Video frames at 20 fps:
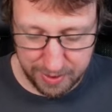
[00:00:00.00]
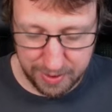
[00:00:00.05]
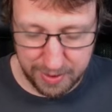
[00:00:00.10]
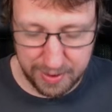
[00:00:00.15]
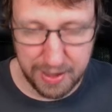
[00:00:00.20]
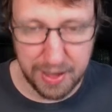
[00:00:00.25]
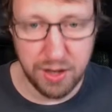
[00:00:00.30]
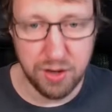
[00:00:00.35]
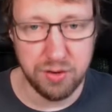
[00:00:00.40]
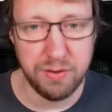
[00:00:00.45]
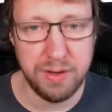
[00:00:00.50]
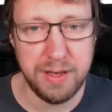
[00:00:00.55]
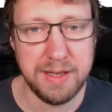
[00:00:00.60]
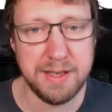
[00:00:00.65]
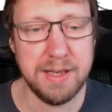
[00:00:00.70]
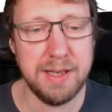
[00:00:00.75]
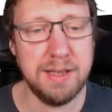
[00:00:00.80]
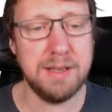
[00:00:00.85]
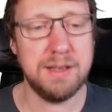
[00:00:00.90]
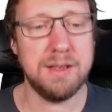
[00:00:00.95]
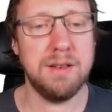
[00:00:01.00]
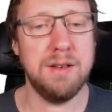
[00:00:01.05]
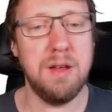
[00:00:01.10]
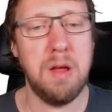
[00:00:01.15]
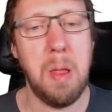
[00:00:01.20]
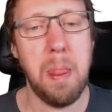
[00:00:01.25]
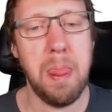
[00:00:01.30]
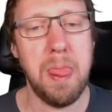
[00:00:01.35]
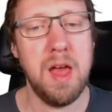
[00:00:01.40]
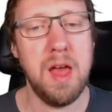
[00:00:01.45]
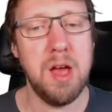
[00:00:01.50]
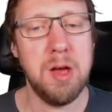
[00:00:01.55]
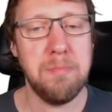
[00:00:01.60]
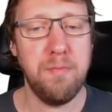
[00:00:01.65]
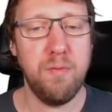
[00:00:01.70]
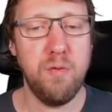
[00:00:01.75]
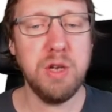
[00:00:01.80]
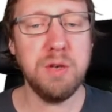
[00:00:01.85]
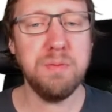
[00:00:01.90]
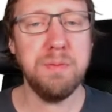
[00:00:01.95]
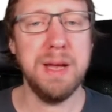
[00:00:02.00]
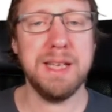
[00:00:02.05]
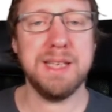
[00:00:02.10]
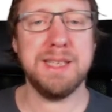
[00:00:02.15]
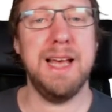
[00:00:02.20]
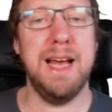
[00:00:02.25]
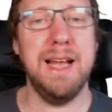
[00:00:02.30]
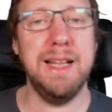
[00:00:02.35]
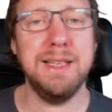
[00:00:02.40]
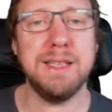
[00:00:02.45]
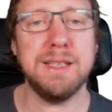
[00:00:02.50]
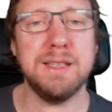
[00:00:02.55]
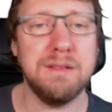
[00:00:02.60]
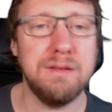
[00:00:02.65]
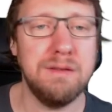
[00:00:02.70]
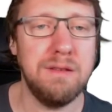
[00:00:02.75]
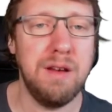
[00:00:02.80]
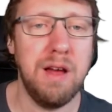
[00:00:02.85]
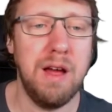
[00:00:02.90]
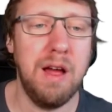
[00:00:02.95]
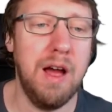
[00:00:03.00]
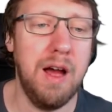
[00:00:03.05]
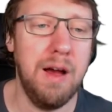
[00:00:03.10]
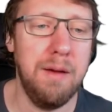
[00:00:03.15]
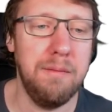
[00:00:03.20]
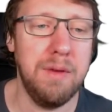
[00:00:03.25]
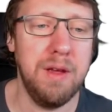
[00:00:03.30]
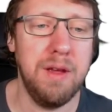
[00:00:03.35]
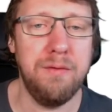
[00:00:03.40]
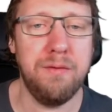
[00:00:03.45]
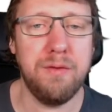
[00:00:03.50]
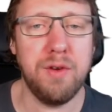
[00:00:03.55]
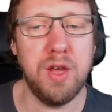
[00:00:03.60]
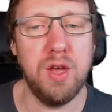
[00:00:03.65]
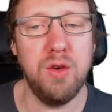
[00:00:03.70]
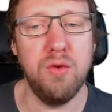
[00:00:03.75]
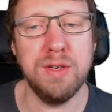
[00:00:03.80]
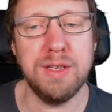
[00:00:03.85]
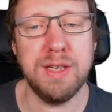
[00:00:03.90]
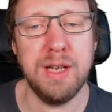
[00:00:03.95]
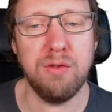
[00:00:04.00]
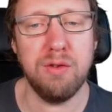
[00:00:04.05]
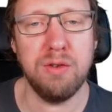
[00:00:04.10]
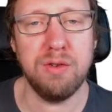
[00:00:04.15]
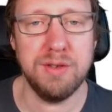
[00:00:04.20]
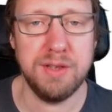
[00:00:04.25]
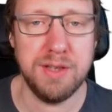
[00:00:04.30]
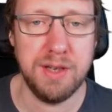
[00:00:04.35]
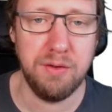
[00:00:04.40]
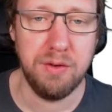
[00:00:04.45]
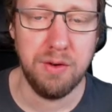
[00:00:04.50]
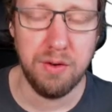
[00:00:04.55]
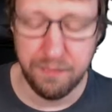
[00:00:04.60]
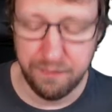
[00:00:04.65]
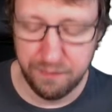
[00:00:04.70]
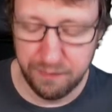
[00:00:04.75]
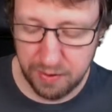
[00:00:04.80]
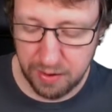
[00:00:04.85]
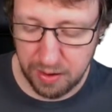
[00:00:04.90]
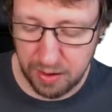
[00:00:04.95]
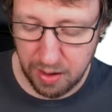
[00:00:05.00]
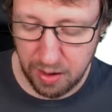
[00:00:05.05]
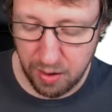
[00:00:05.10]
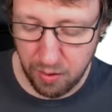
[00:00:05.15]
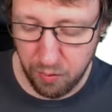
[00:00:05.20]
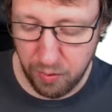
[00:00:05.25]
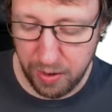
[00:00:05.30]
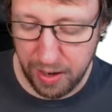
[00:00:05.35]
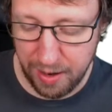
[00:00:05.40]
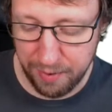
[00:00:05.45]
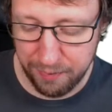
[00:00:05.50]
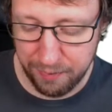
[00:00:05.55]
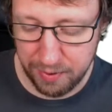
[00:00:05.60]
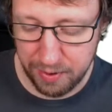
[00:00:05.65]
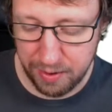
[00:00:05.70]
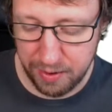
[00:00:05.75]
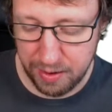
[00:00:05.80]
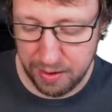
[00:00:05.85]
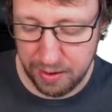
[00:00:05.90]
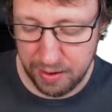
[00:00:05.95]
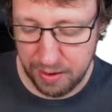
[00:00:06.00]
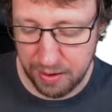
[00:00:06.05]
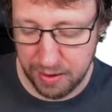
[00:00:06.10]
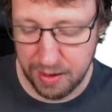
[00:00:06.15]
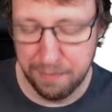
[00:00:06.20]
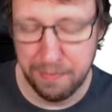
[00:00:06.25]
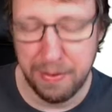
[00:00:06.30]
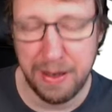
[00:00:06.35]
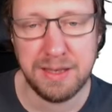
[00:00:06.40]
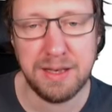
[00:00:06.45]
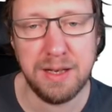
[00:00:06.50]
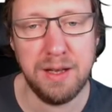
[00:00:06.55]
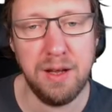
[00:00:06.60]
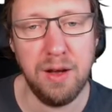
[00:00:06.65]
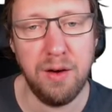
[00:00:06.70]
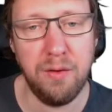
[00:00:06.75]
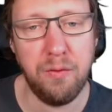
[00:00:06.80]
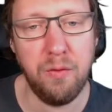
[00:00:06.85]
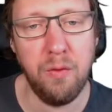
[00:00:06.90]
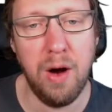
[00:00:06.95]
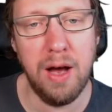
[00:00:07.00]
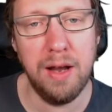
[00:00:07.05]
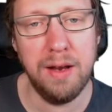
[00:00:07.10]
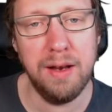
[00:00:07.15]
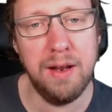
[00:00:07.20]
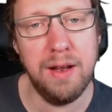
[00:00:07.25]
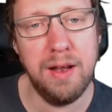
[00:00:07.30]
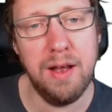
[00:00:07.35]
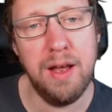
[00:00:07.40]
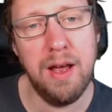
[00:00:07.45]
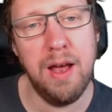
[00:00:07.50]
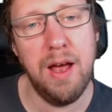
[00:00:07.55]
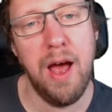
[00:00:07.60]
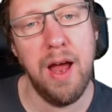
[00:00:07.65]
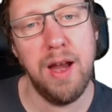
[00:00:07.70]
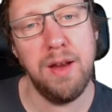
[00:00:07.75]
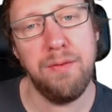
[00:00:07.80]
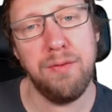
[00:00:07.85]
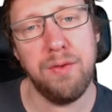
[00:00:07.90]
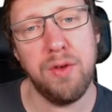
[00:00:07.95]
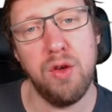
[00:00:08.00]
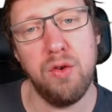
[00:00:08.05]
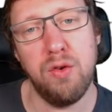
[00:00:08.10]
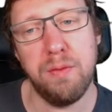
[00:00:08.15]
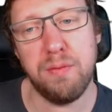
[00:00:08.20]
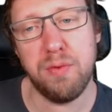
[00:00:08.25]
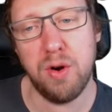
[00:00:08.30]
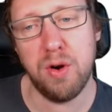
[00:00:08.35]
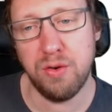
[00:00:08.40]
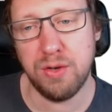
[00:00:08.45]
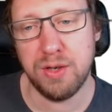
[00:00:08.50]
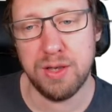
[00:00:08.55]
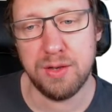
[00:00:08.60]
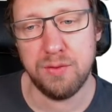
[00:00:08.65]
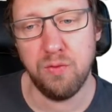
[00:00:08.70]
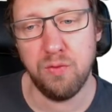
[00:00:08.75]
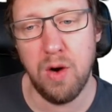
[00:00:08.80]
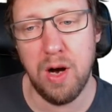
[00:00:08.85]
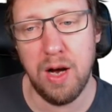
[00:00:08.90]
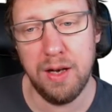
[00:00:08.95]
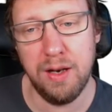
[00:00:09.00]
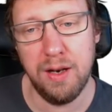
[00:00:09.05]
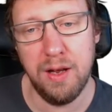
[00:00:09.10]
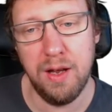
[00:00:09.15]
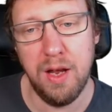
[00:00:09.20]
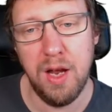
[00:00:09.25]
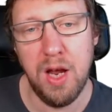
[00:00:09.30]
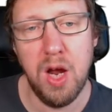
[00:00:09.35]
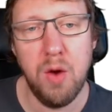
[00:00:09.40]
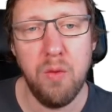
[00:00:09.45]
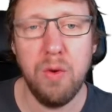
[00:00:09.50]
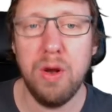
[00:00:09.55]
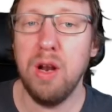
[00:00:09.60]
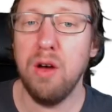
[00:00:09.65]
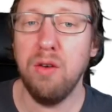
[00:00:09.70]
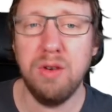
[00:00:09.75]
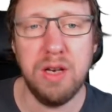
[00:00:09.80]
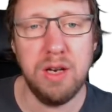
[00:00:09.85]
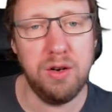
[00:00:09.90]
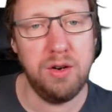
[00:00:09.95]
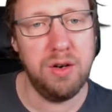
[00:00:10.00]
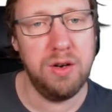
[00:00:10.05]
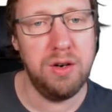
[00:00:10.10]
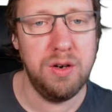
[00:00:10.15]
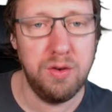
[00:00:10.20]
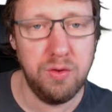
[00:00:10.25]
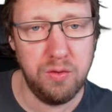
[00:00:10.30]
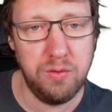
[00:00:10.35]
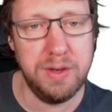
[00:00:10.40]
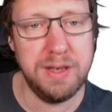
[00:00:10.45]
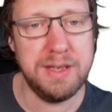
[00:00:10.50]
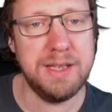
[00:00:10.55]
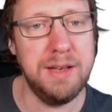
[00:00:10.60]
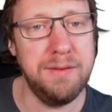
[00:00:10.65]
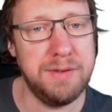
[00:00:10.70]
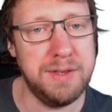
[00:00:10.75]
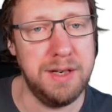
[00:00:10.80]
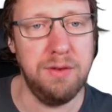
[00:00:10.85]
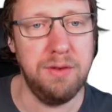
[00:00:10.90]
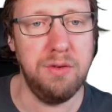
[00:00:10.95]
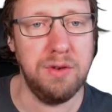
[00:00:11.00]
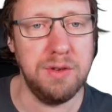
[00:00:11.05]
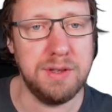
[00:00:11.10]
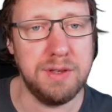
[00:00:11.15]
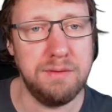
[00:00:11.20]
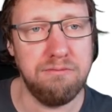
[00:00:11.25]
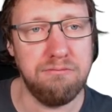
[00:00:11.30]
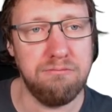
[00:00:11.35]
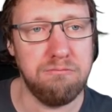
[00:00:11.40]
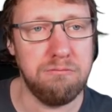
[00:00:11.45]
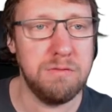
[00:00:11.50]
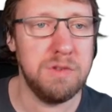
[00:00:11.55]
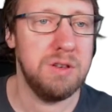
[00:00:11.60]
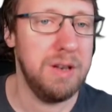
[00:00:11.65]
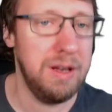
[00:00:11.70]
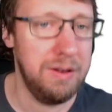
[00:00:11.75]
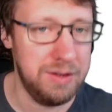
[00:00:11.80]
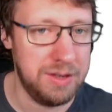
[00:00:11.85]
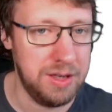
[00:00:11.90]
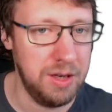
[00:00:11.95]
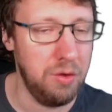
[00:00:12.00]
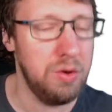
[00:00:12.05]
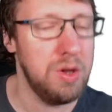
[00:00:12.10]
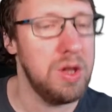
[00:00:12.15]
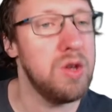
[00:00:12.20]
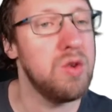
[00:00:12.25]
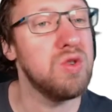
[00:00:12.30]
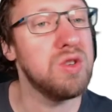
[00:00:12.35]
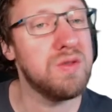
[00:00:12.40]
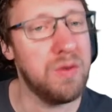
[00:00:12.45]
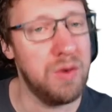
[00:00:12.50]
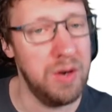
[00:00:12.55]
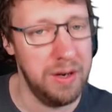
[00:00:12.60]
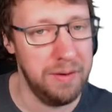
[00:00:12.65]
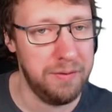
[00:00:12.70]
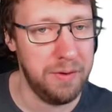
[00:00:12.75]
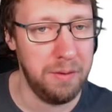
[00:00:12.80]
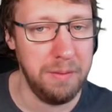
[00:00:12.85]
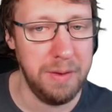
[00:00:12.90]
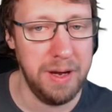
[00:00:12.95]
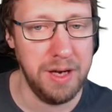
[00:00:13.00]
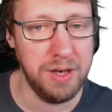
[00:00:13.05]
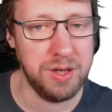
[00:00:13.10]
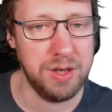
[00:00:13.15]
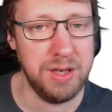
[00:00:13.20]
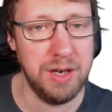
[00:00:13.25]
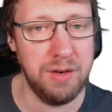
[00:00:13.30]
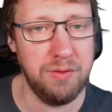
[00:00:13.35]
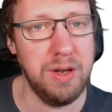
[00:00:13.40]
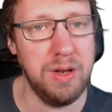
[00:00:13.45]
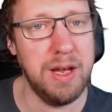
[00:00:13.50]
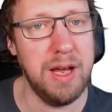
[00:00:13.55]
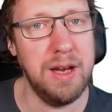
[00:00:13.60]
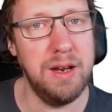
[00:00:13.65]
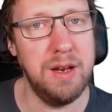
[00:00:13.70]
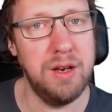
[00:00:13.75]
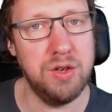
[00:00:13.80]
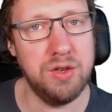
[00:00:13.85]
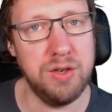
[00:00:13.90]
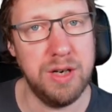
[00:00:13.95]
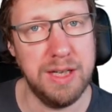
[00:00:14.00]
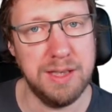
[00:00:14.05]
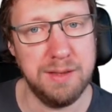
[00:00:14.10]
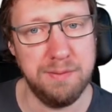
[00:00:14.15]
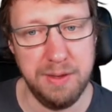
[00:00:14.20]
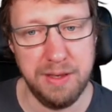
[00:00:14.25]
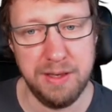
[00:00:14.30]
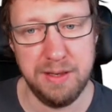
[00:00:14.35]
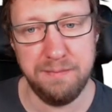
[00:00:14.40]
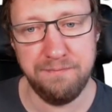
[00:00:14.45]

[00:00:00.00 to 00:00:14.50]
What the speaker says: decreases, which makes sense. If Q is equal to 0, we have capacity of 1. And if Q approaches 1, we'll only receive zeros. There is no useful information that we can transmit.